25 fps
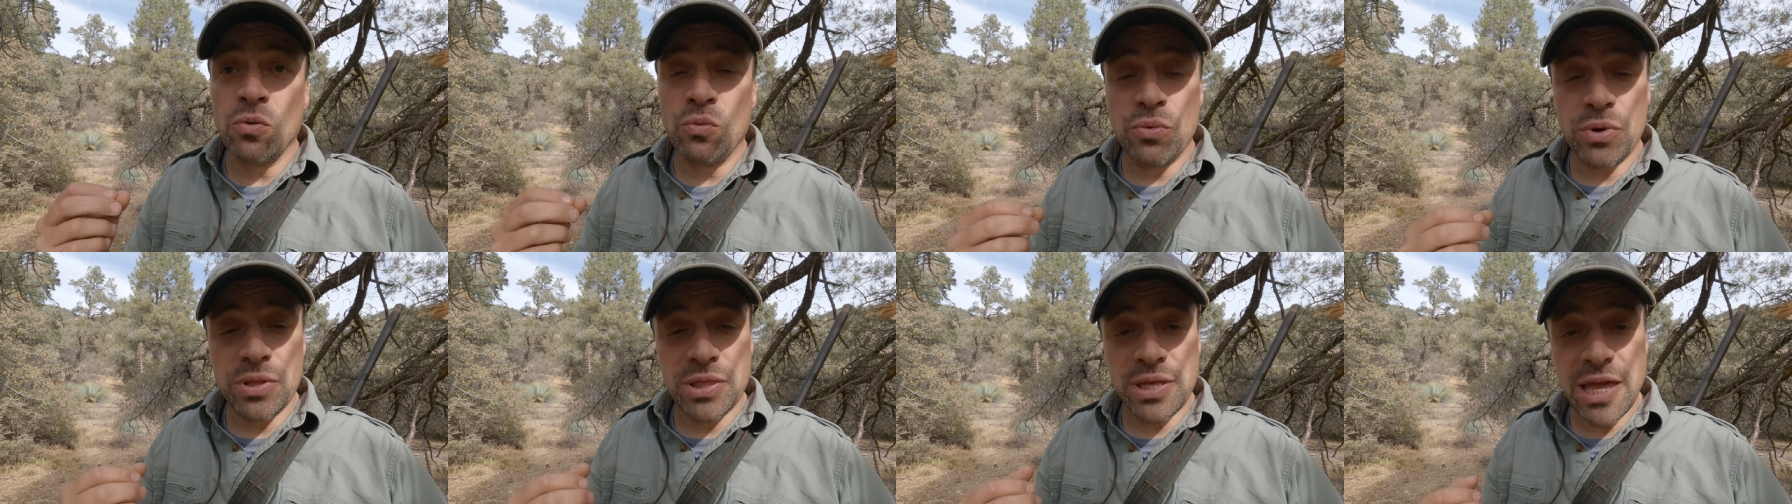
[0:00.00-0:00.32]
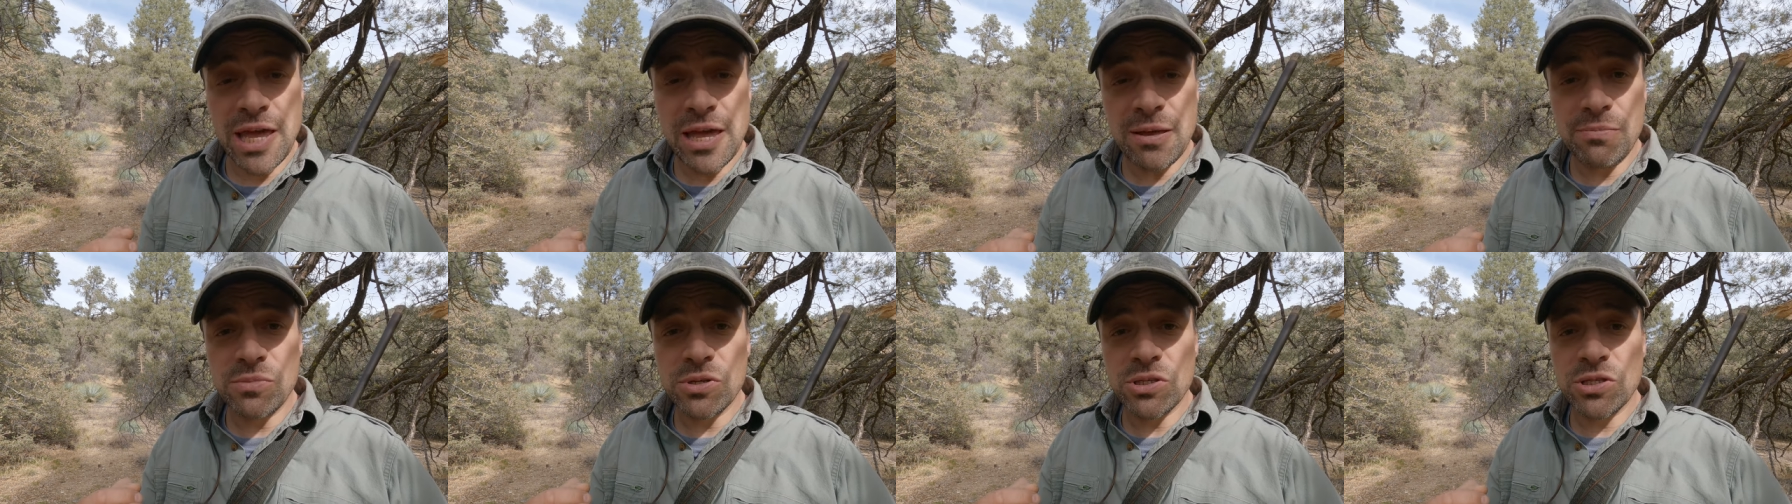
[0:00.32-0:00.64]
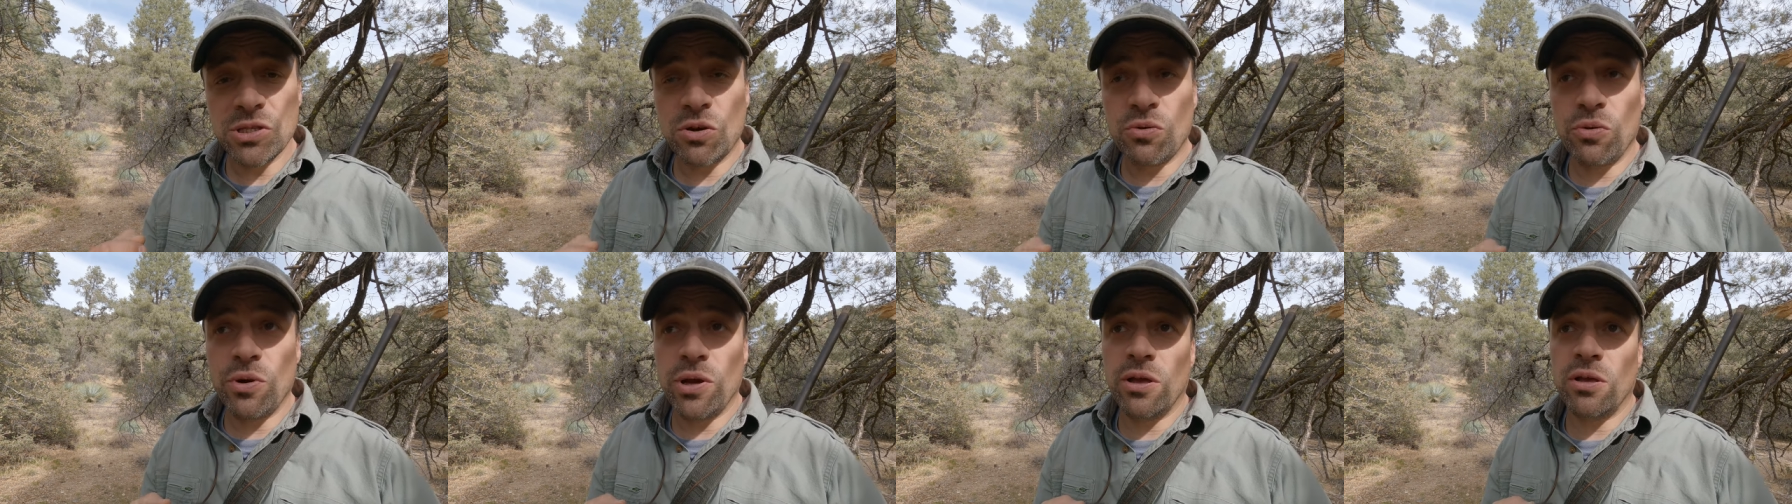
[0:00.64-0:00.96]
with Gambel's
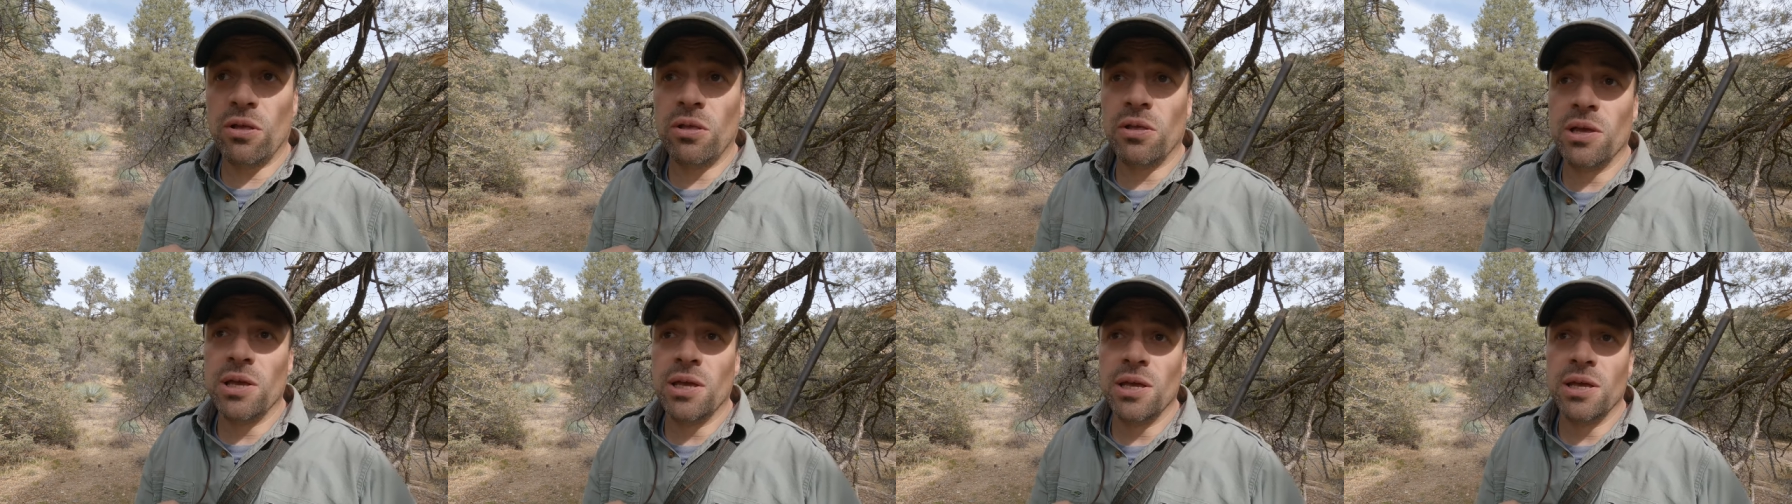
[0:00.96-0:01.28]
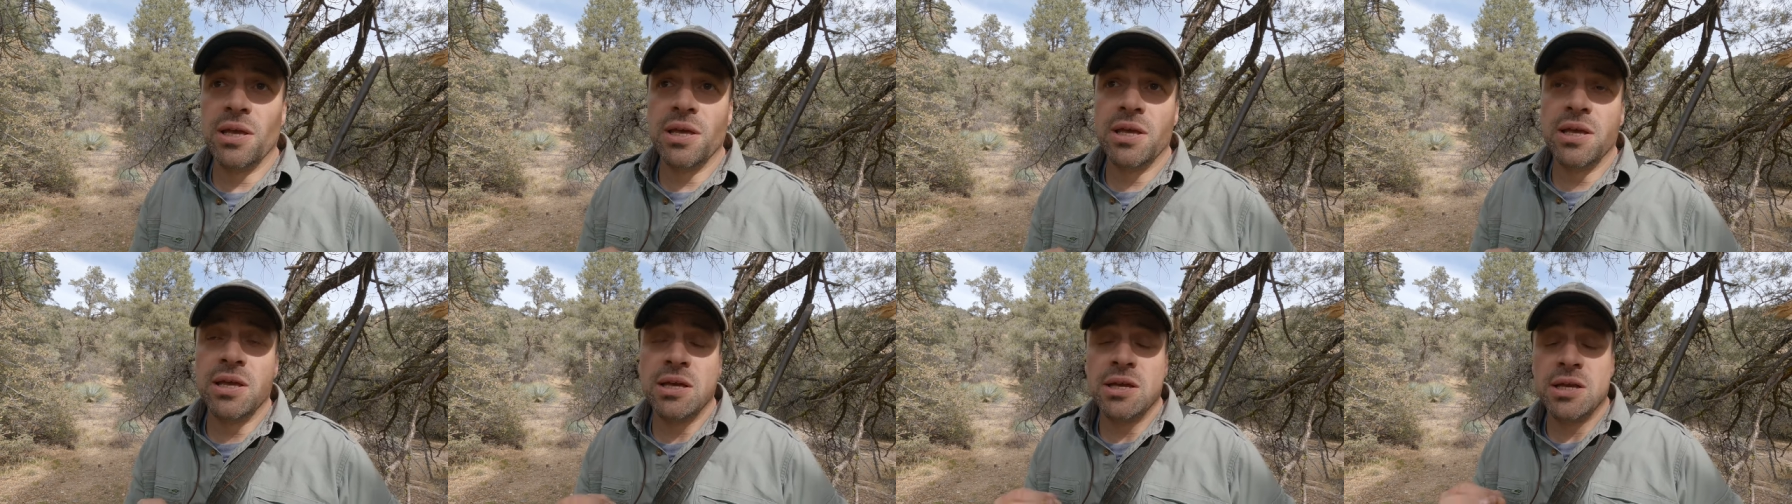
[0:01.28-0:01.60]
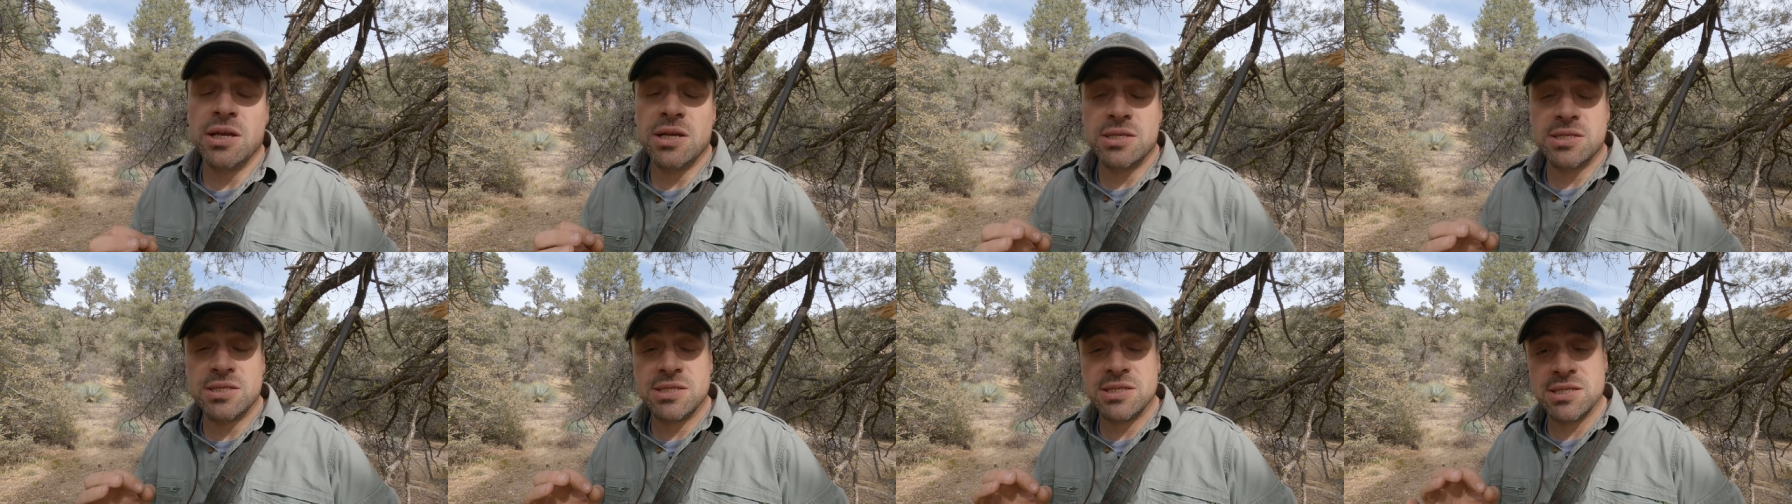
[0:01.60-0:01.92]
quail,
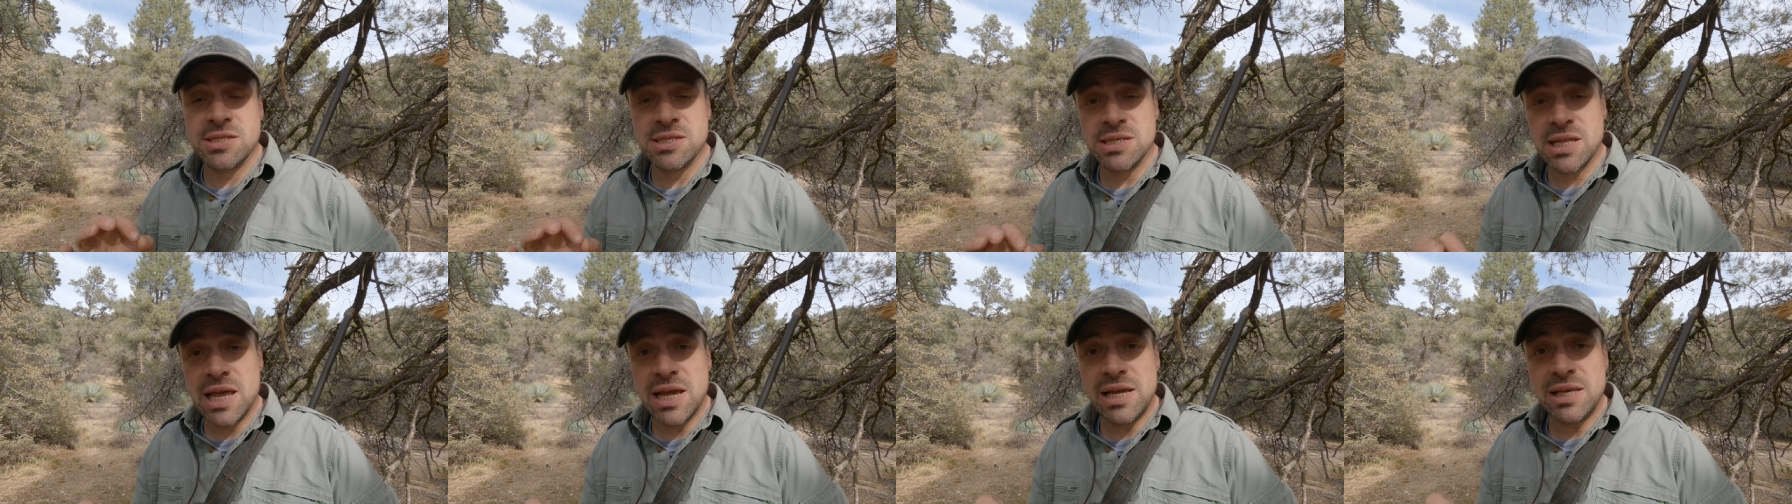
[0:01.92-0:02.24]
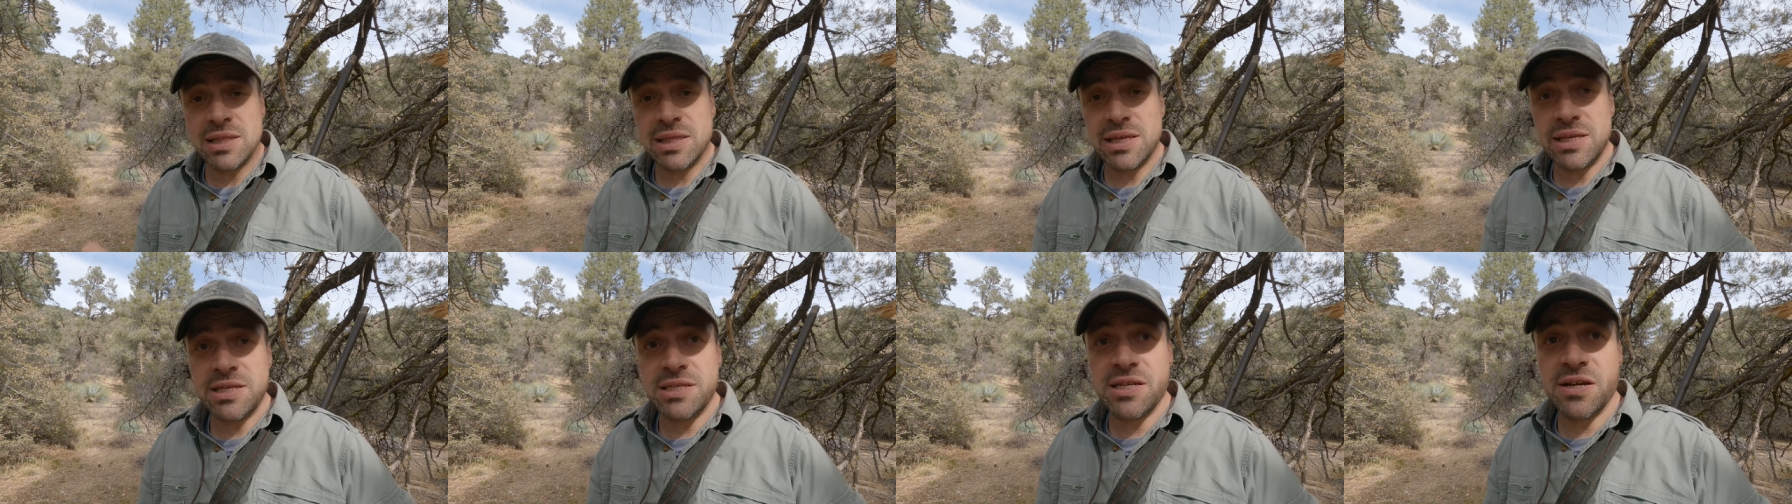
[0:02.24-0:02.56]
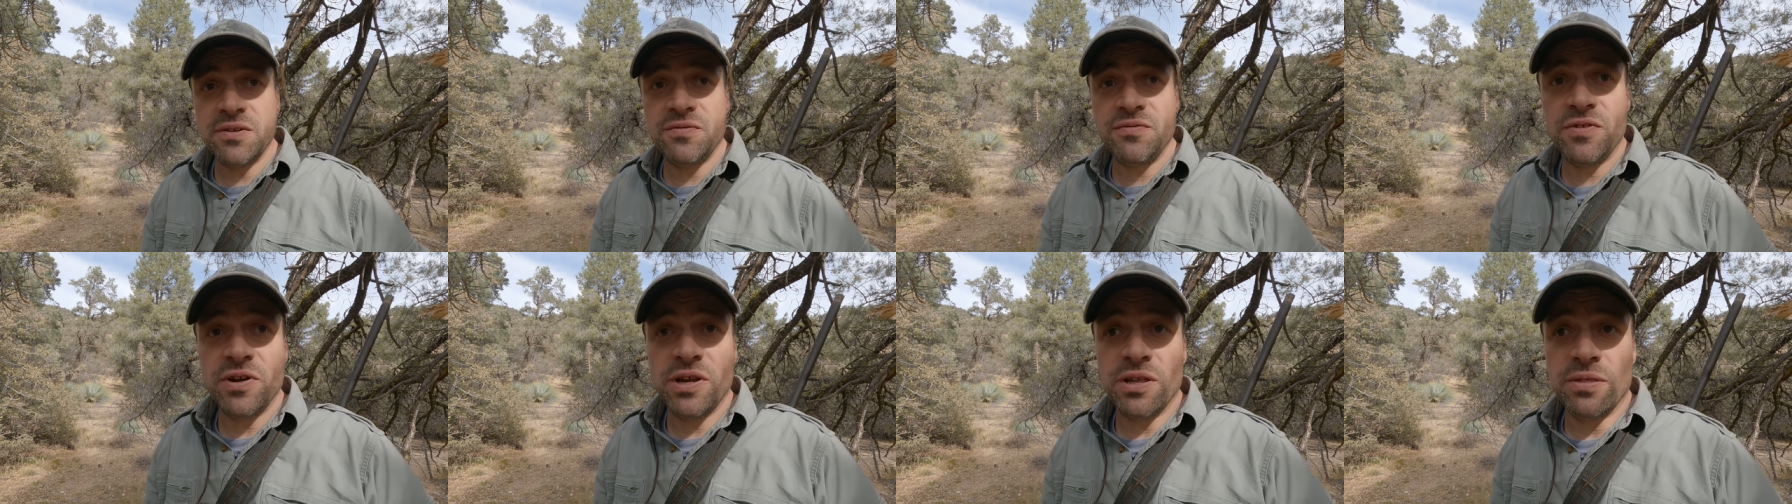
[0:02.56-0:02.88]
it's slightly
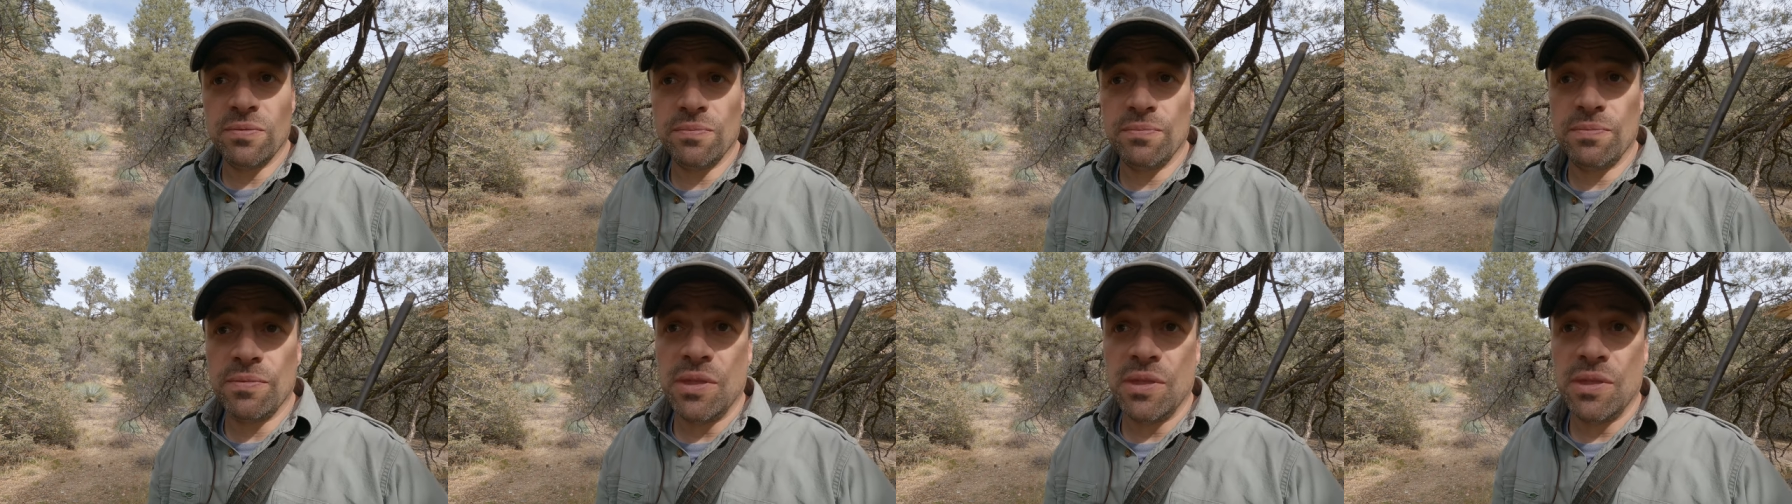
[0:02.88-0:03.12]
different.